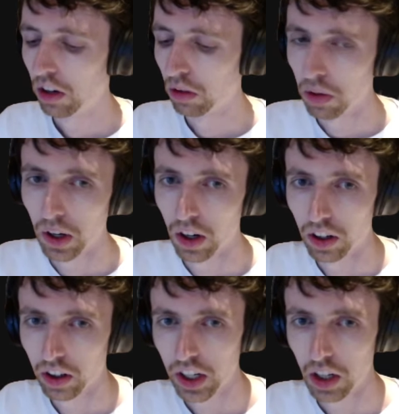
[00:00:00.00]
Rune of
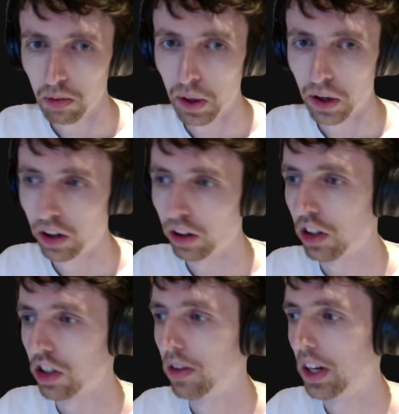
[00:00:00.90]
Power, Arcane Power,
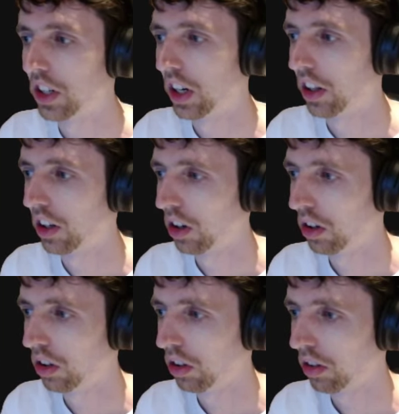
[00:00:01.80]
Touch of the Magi, they're
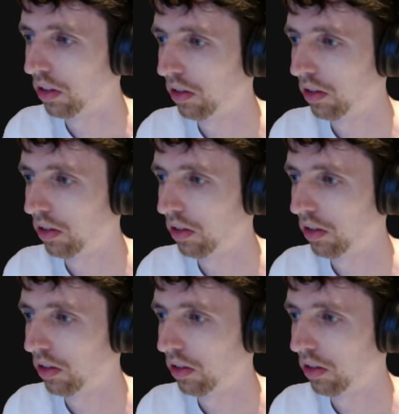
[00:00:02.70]
all